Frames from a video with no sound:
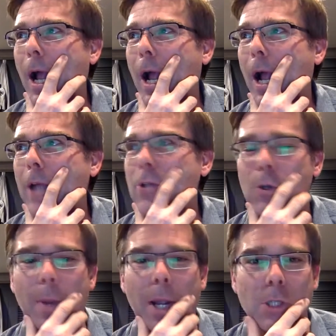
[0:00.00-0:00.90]
I
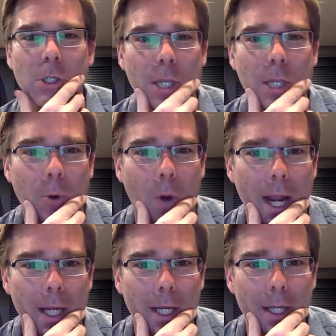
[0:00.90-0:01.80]
assume I just keep
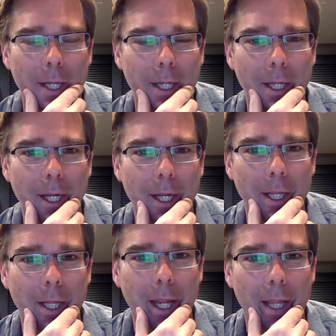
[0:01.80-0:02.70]
quiet in the
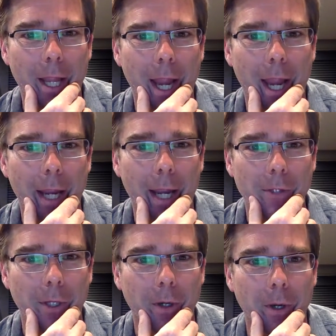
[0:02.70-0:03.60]

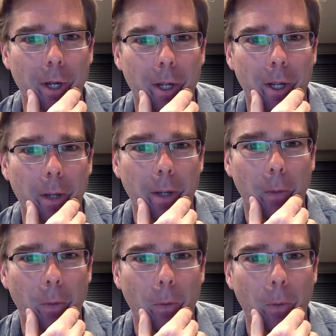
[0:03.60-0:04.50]
hangouts that are
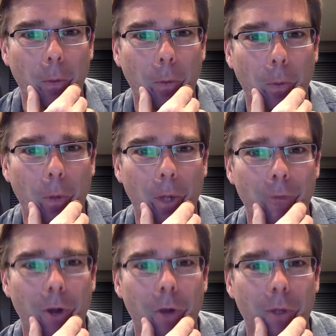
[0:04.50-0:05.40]

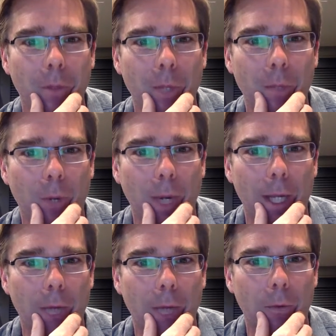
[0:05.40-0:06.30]
involving people
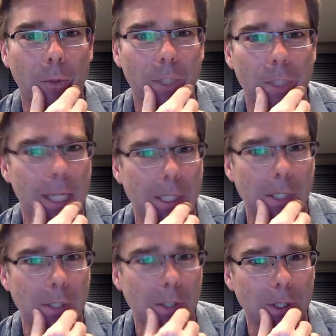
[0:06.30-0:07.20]
getting critiques.